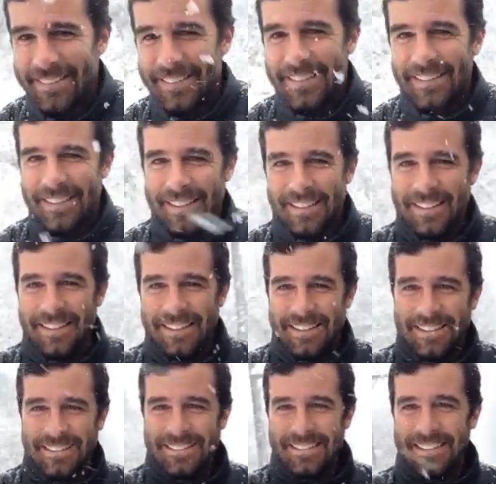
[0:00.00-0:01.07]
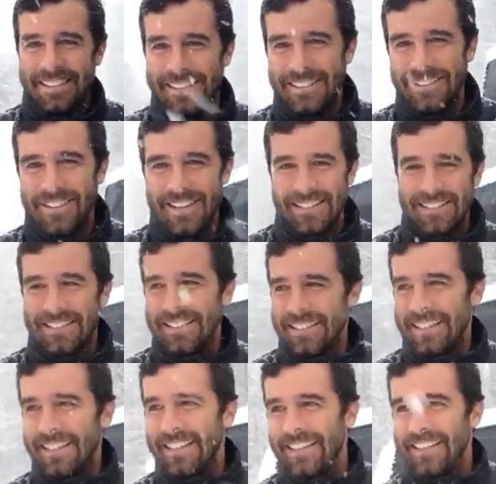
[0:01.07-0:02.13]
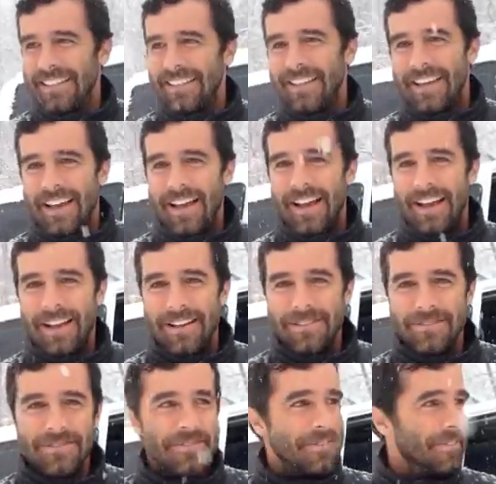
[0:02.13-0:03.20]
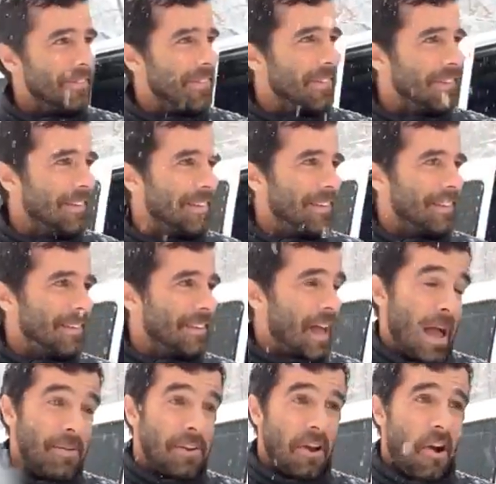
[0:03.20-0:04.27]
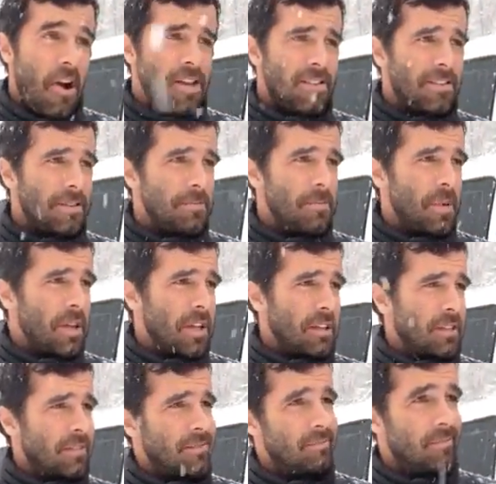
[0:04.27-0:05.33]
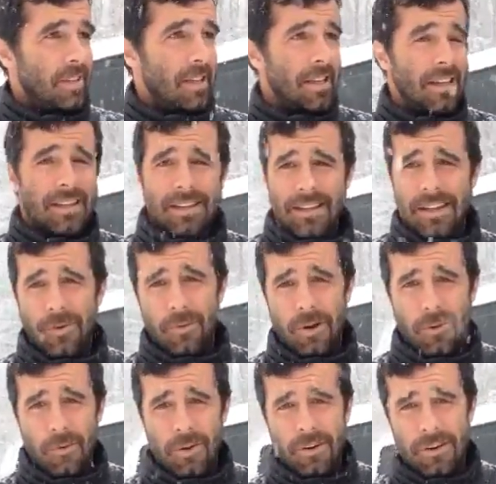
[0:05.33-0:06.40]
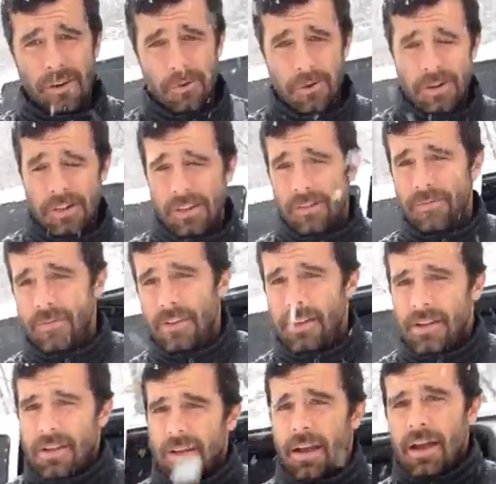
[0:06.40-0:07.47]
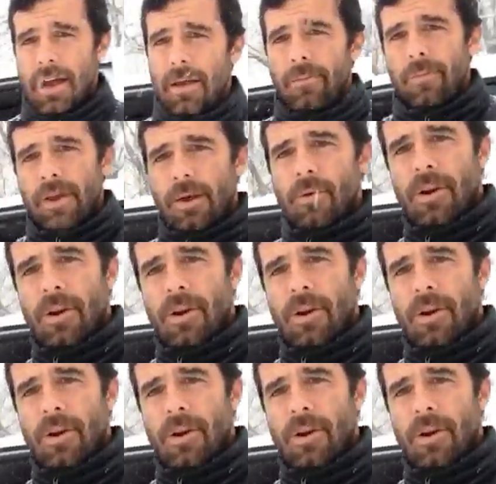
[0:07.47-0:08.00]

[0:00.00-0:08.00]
is interesting. I mean, awesome, but I ain't gonna get where I wanted to go today. But I